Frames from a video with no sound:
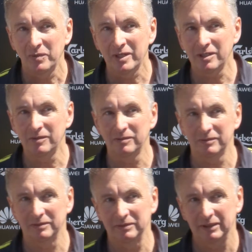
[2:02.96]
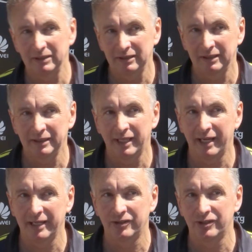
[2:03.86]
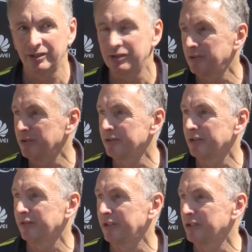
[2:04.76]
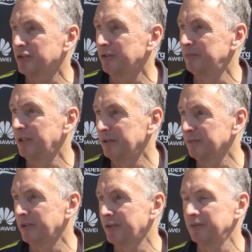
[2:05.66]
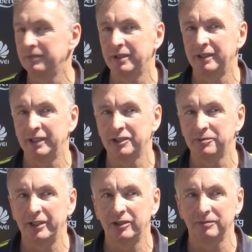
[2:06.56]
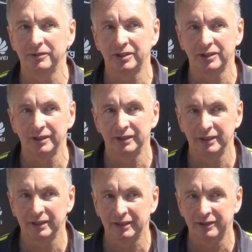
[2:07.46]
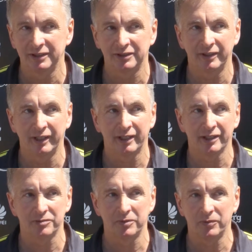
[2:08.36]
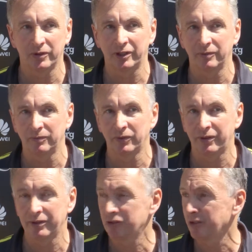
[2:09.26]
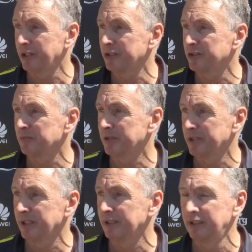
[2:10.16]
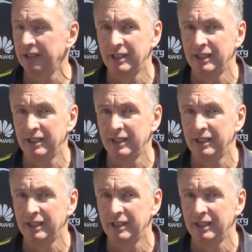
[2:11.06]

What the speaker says: Well, Andy Hedge has been doing a great job with them in the ASB competition. Chris Greenacre has been working with the strikers in particular.